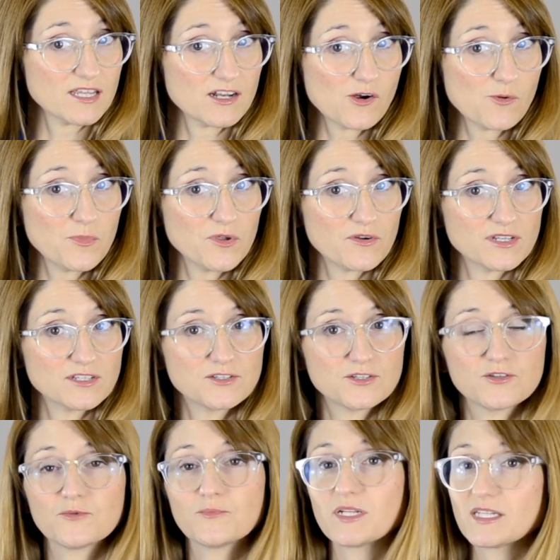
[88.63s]
that opioids
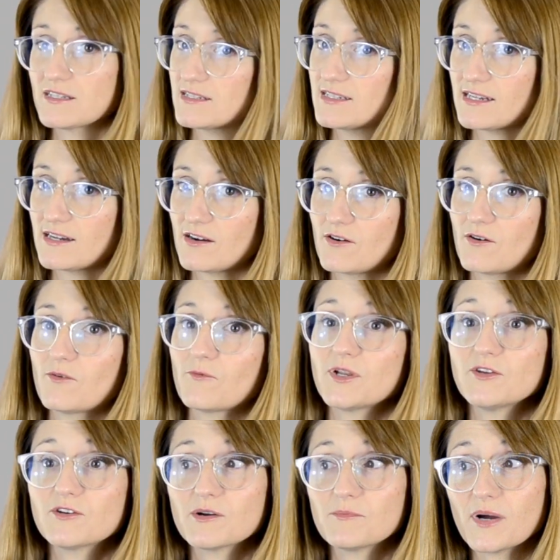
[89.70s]
do, but still,
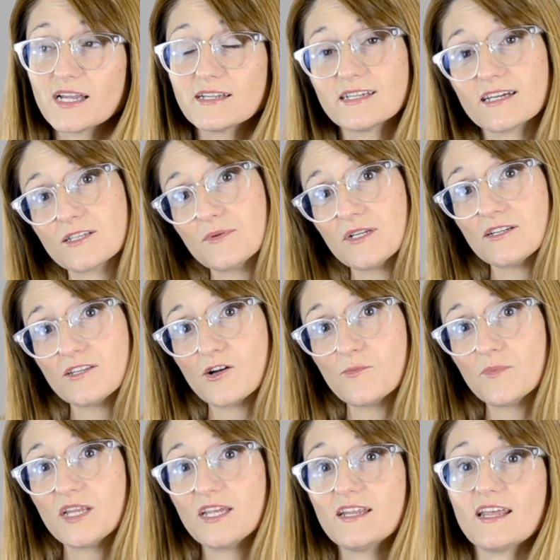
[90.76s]
when you combine
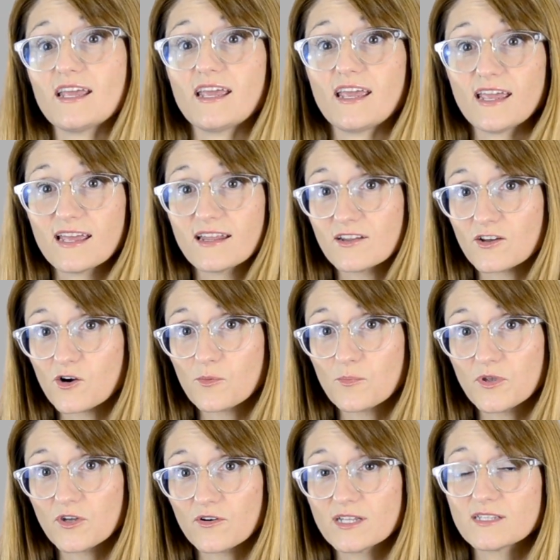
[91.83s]
dexmedetomidine and
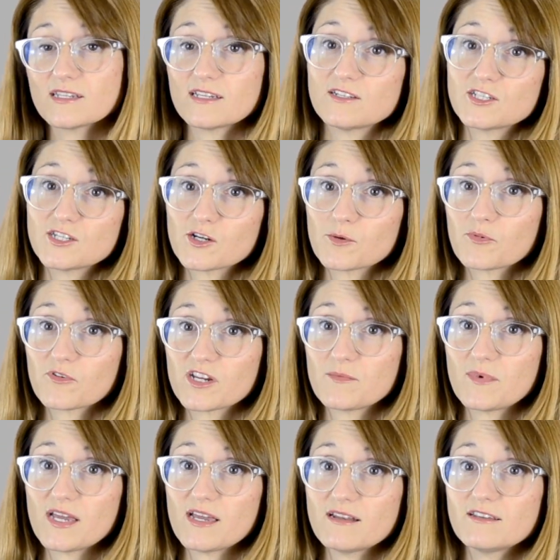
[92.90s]
opioids into your
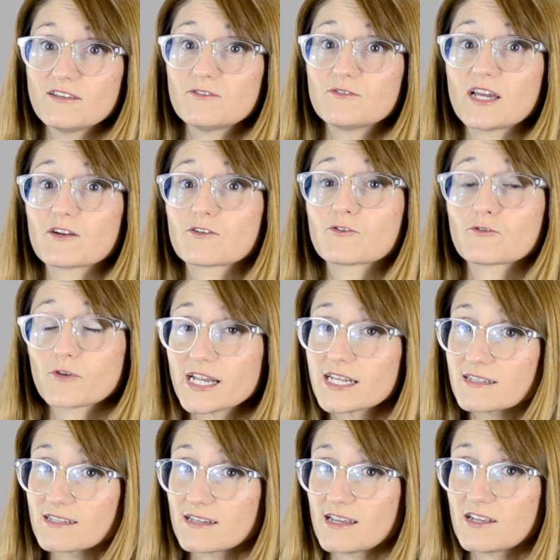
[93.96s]
premed, you get
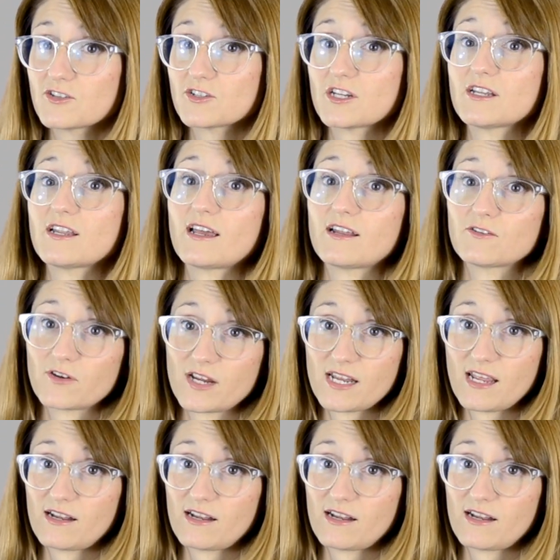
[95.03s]
great sedation and great